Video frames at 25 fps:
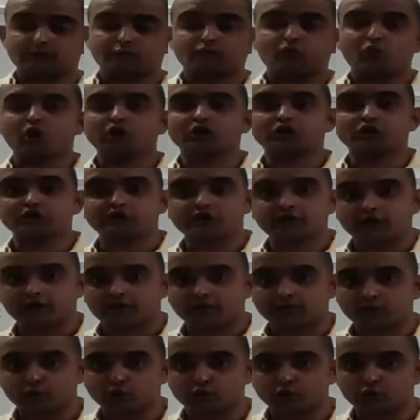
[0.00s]
walls
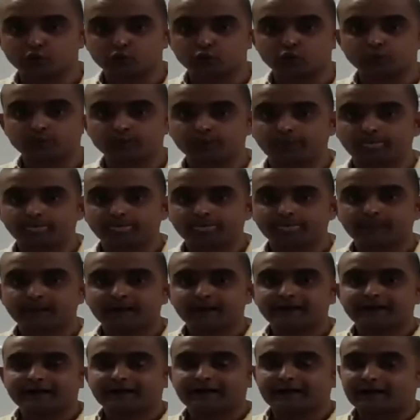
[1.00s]
are blue
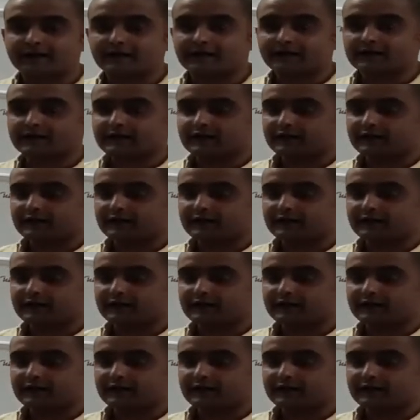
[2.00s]
and